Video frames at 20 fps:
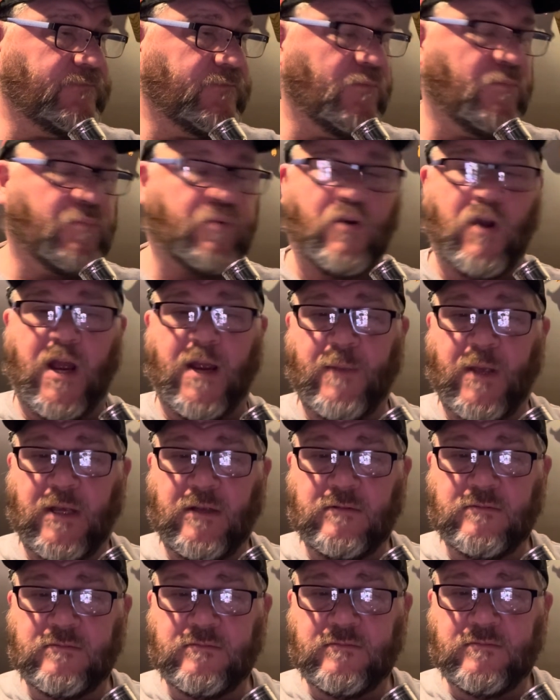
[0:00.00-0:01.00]

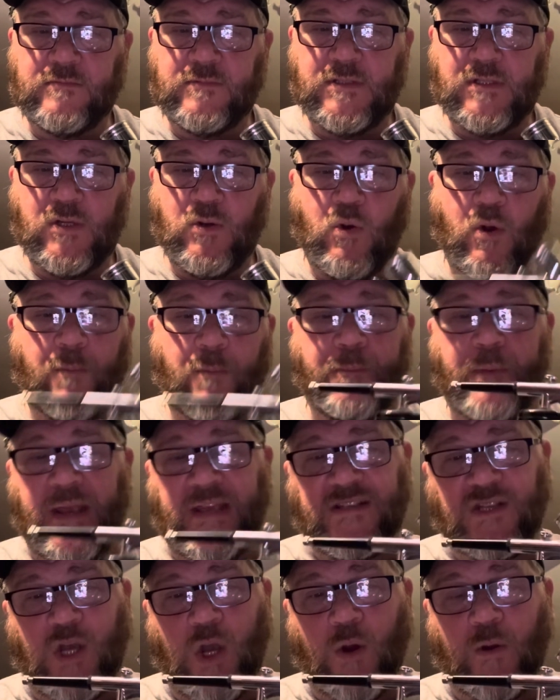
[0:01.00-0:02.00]
priming or
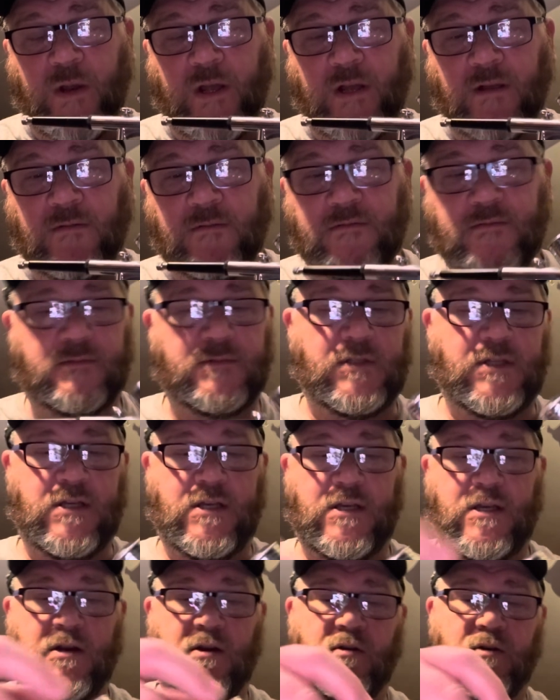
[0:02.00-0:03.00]
base coating.
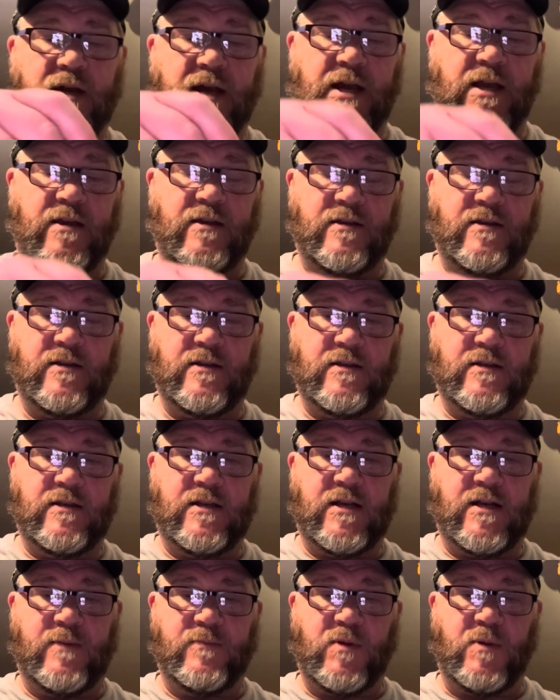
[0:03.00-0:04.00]
Okay.
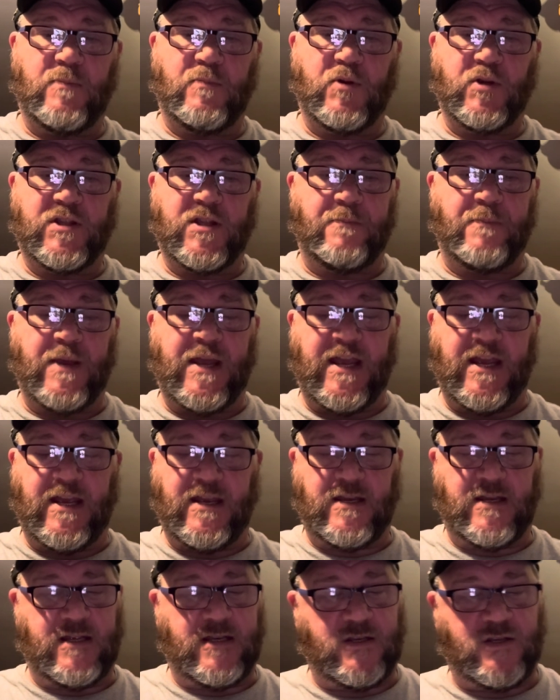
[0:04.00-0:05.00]
You put the
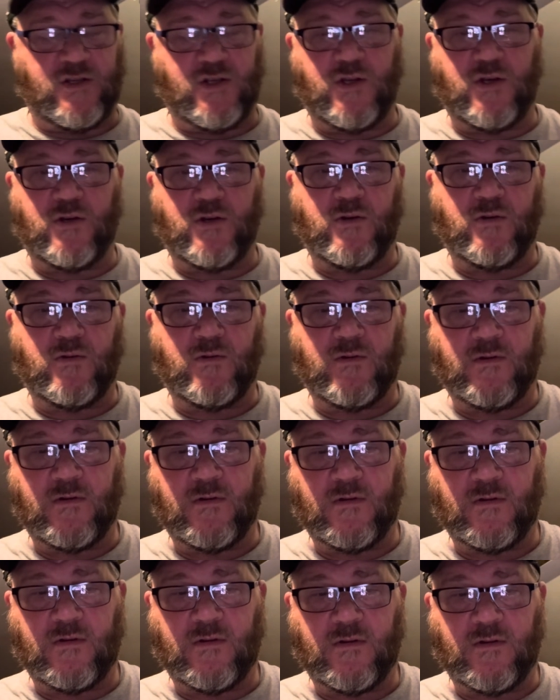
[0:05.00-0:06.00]
paint into
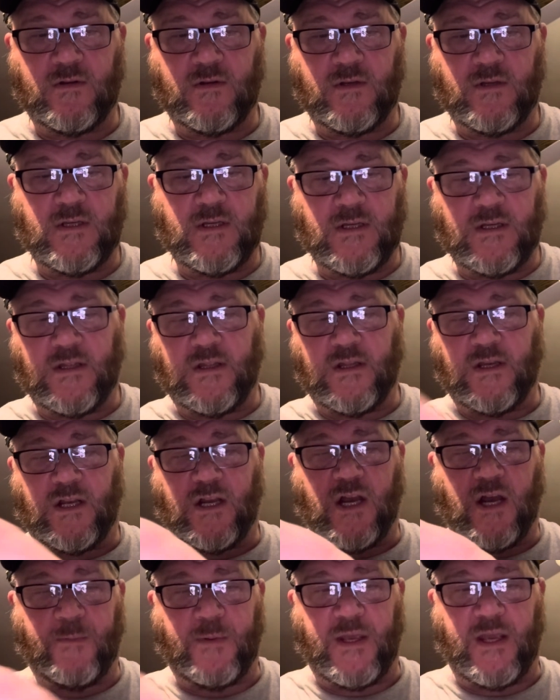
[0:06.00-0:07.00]
the
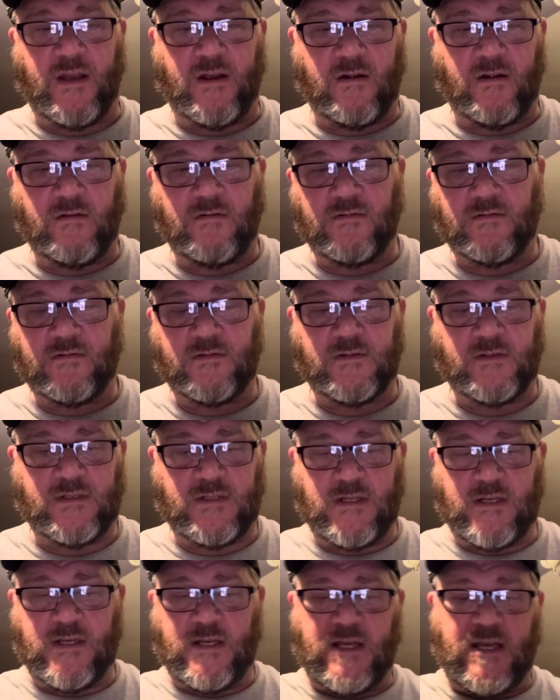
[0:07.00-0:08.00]
cup here.
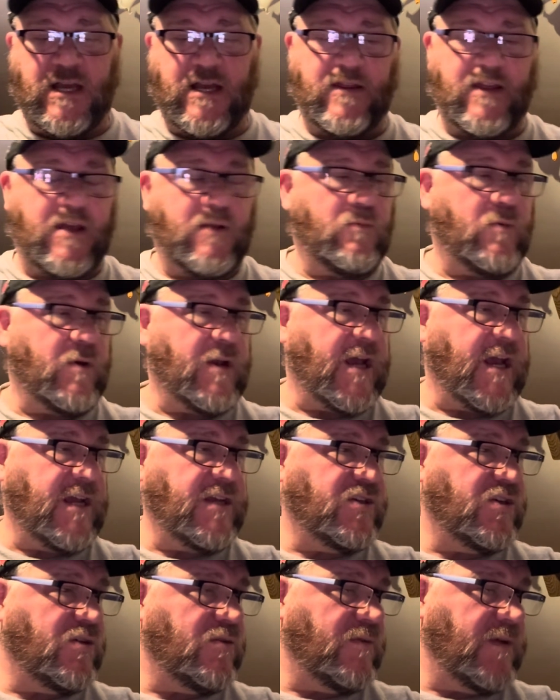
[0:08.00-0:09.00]
And then what I
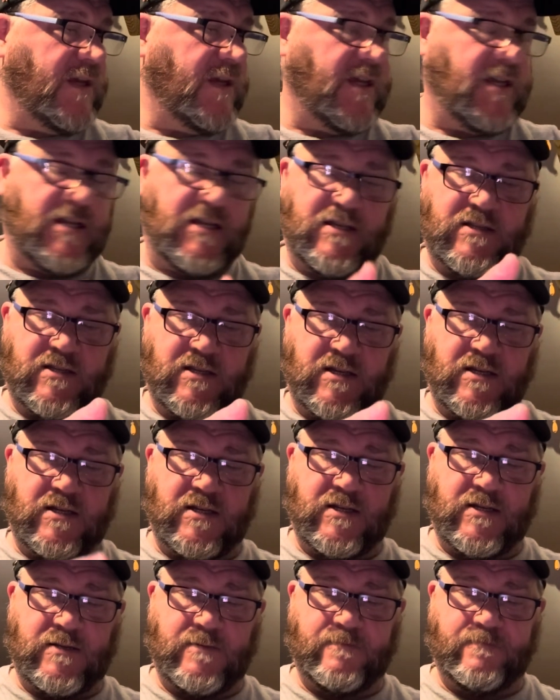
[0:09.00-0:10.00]
do is,
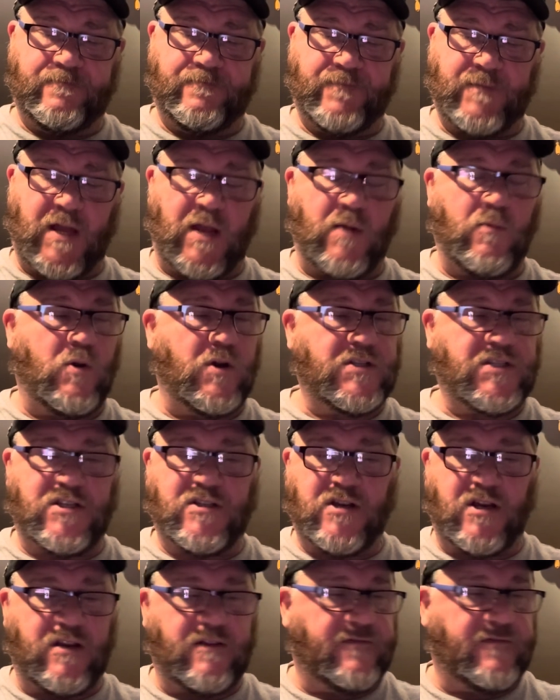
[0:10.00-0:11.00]
I watched a
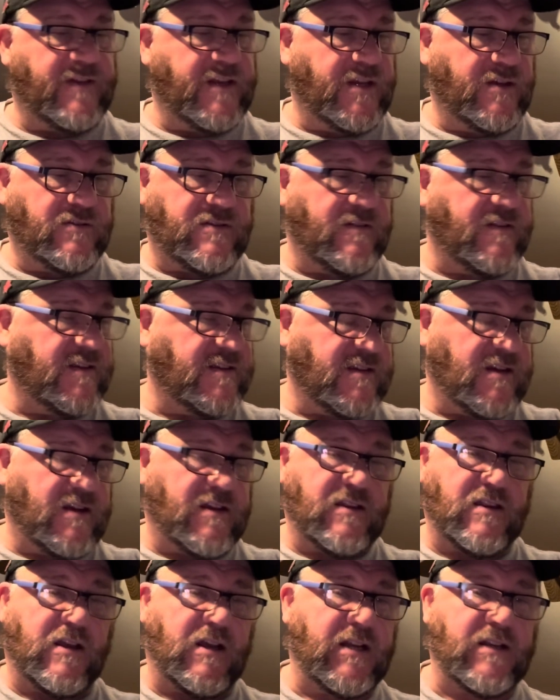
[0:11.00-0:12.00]
ton of videos of this
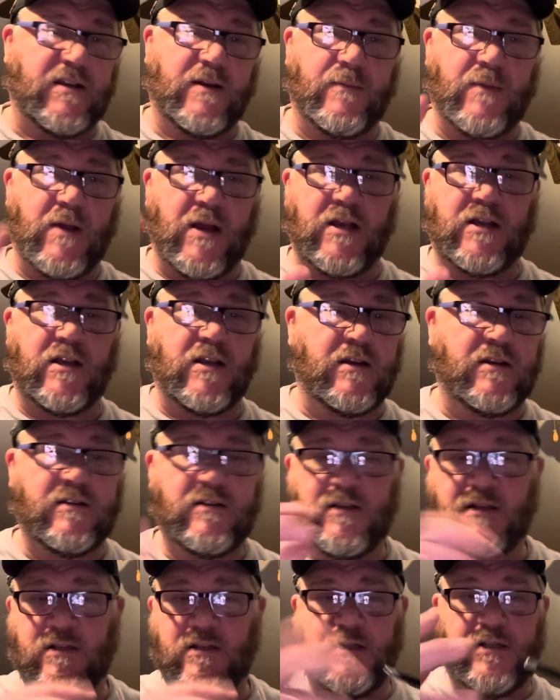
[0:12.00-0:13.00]
online. I'm not going to
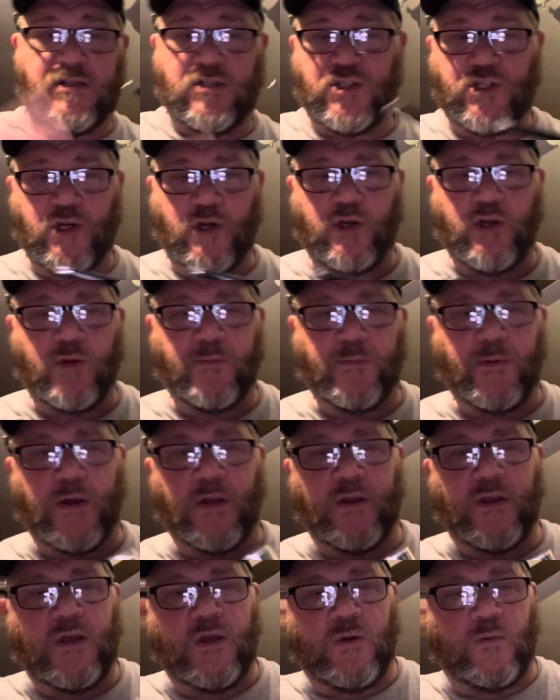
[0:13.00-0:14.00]
show you, but
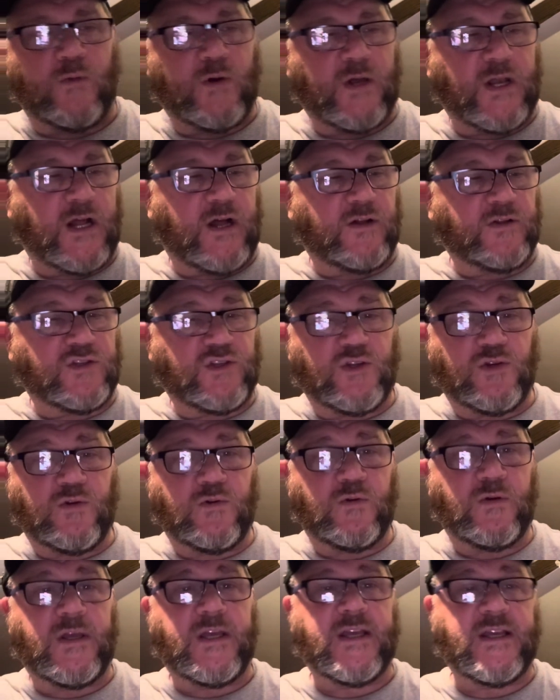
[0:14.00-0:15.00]
what I'll
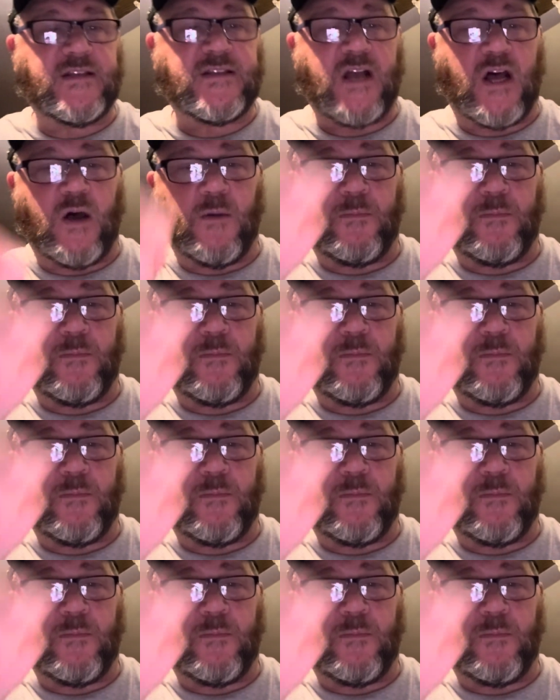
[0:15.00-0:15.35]
do is I'll